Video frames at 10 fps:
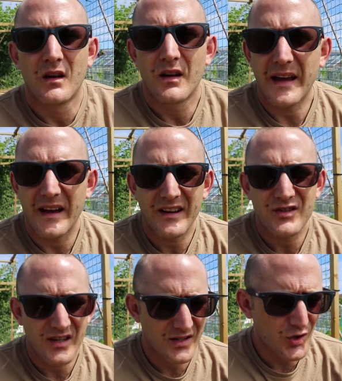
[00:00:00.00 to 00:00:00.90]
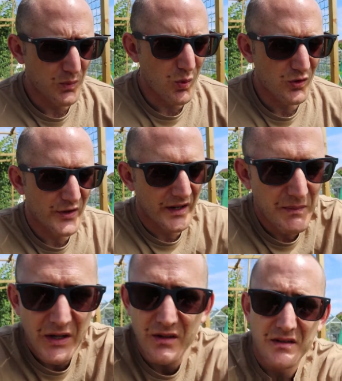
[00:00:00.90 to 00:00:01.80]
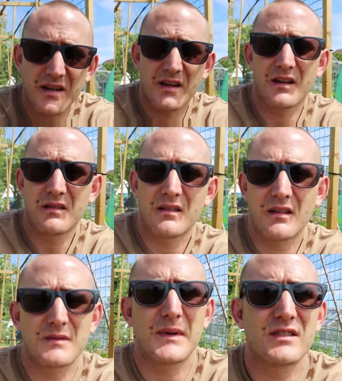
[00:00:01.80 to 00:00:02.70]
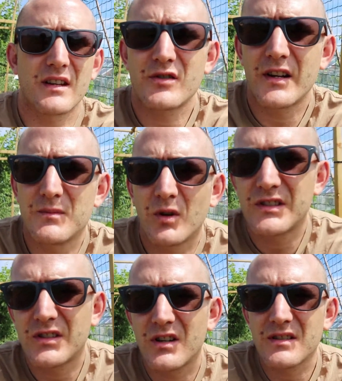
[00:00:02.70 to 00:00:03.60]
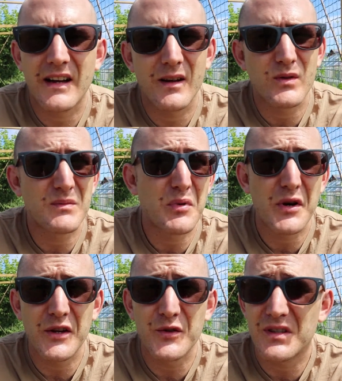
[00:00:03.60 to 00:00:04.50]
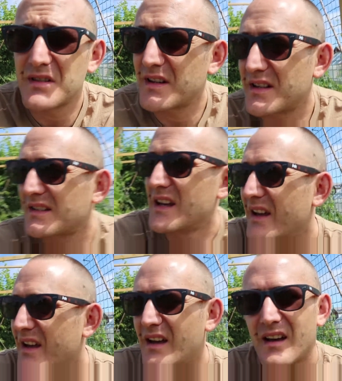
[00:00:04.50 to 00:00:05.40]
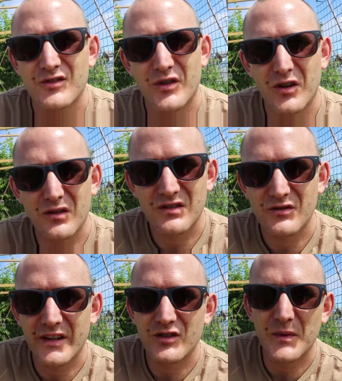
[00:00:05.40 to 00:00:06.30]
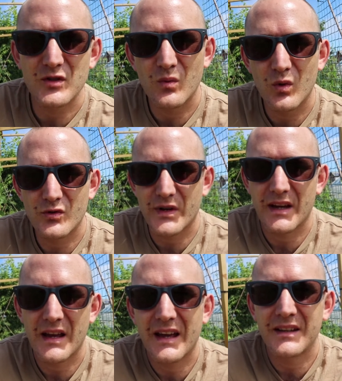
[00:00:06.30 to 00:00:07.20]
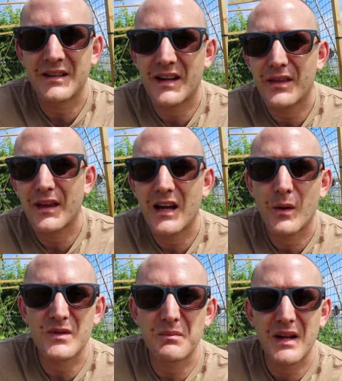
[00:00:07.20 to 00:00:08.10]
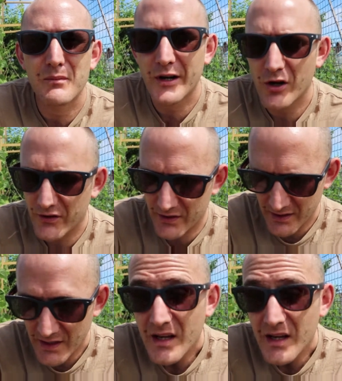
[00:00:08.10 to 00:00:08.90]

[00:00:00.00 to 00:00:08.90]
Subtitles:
Okay, I actually stopped watering because as much as I tried to multitask, I was pretty useless at it. I was trying to concentrate too much on watering, and I think I was blabbering on.